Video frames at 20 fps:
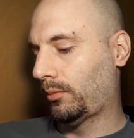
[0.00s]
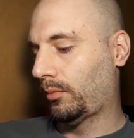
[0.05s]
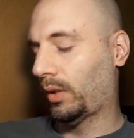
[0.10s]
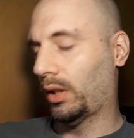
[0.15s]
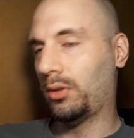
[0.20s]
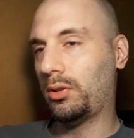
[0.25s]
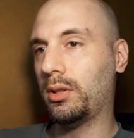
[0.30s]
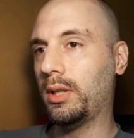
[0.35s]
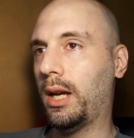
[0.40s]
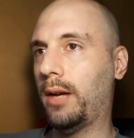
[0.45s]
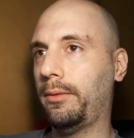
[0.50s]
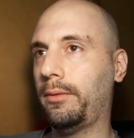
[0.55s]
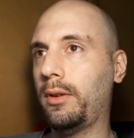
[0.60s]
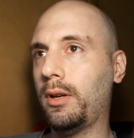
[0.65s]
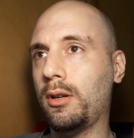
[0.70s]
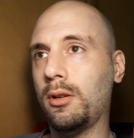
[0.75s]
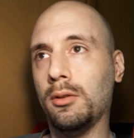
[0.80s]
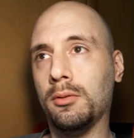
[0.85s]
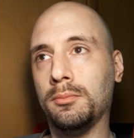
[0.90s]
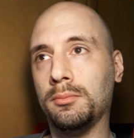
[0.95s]
It's not
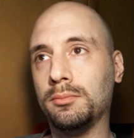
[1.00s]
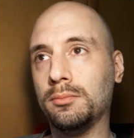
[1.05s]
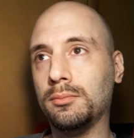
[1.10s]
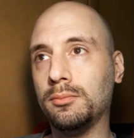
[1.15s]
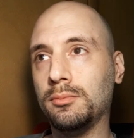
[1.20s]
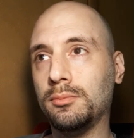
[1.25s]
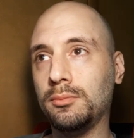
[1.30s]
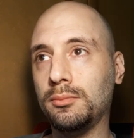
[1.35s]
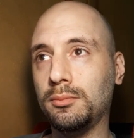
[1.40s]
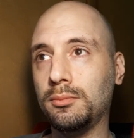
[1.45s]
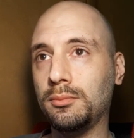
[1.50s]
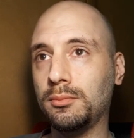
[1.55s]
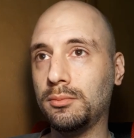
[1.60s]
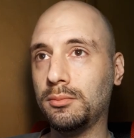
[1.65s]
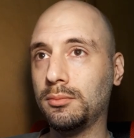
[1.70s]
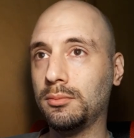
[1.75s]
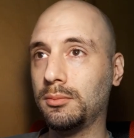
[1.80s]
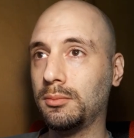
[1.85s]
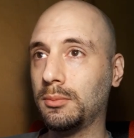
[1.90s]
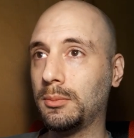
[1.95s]
fair.
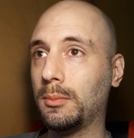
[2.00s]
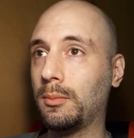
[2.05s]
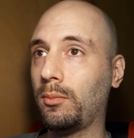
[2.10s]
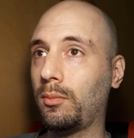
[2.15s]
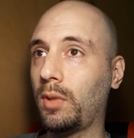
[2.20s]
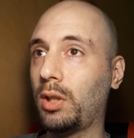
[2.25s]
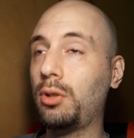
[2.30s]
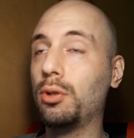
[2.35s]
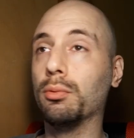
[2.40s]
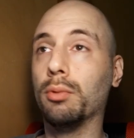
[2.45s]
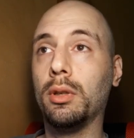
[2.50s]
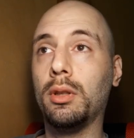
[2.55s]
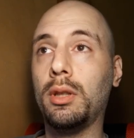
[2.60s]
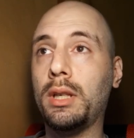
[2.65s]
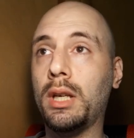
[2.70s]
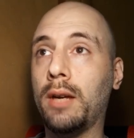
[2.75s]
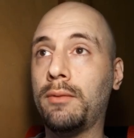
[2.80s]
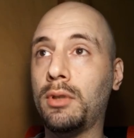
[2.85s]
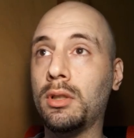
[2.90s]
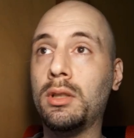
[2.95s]
You really
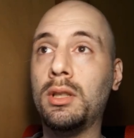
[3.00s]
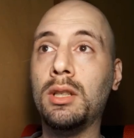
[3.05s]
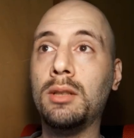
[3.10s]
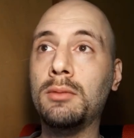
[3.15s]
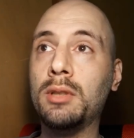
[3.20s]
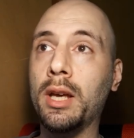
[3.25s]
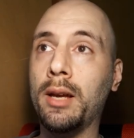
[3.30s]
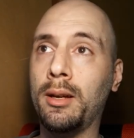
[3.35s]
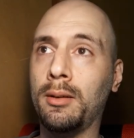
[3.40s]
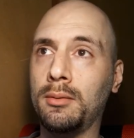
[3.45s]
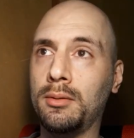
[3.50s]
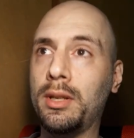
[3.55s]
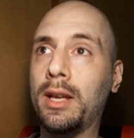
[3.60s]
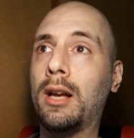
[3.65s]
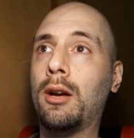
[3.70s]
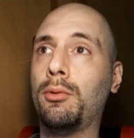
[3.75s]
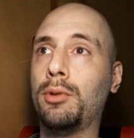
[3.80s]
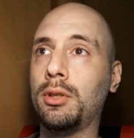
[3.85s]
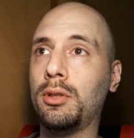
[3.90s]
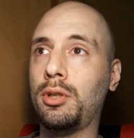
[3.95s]
have to dig
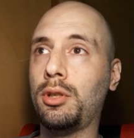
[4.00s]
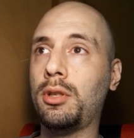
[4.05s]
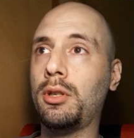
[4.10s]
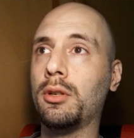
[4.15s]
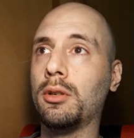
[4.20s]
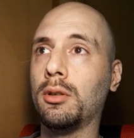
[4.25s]
down into